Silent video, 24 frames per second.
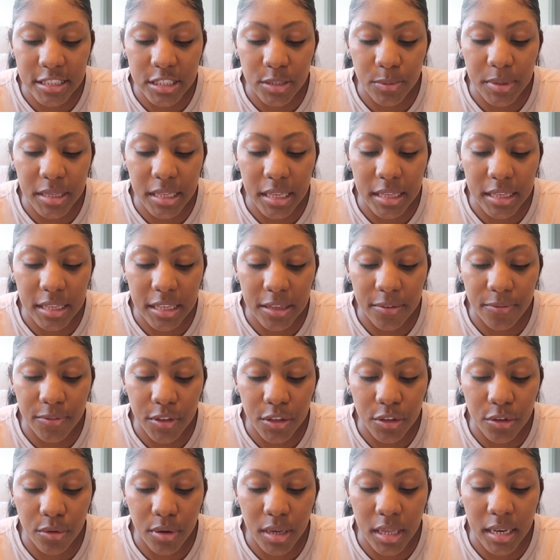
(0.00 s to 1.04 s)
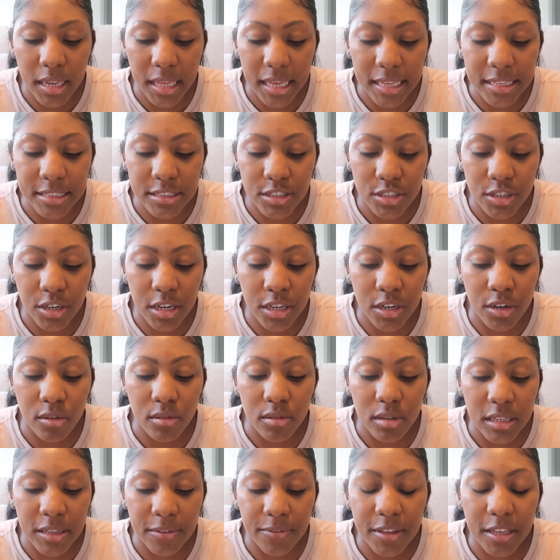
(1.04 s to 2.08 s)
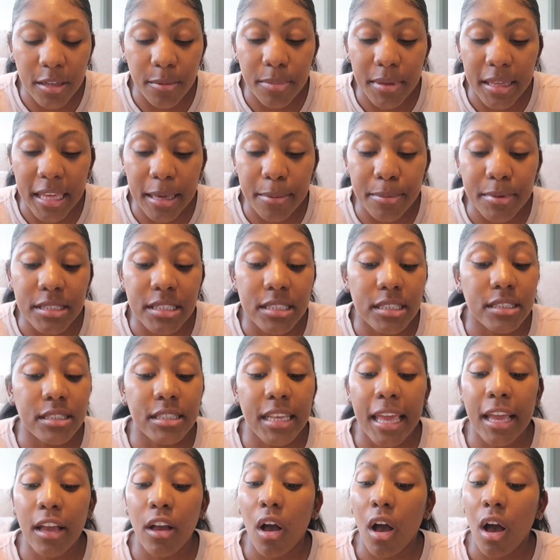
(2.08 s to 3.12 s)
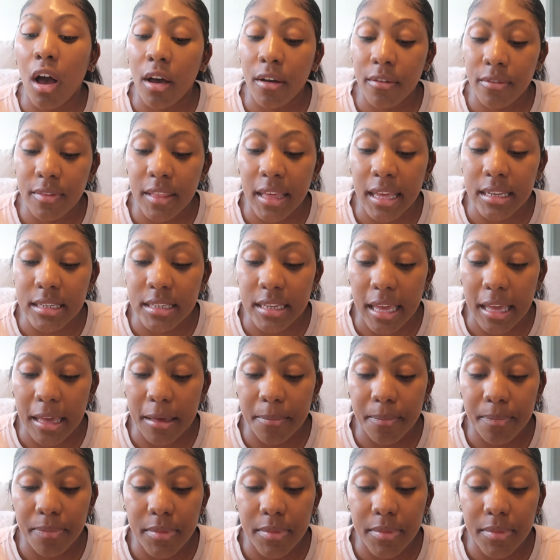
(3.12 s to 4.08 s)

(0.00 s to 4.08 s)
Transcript: so we can give you an answer and Olivia be able to take off that day.